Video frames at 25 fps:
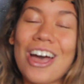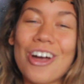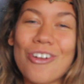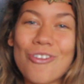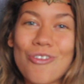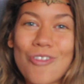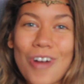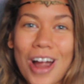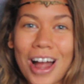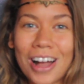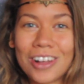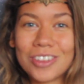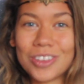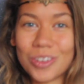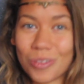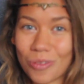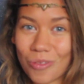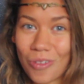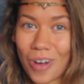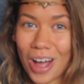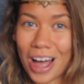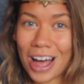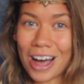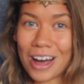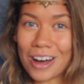around the
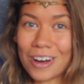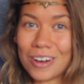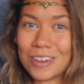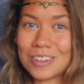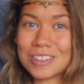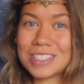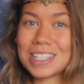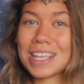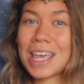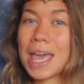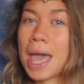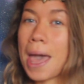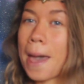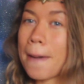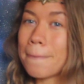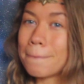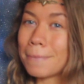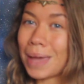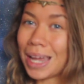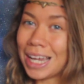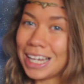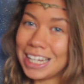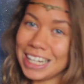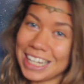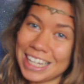world,
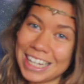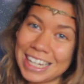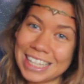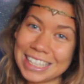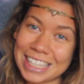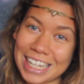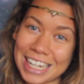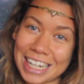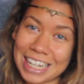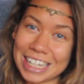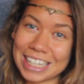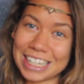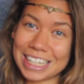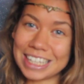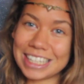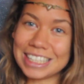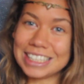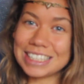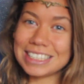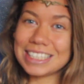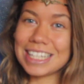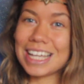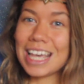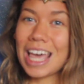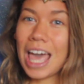mainly in
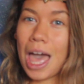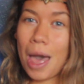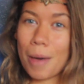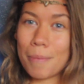England,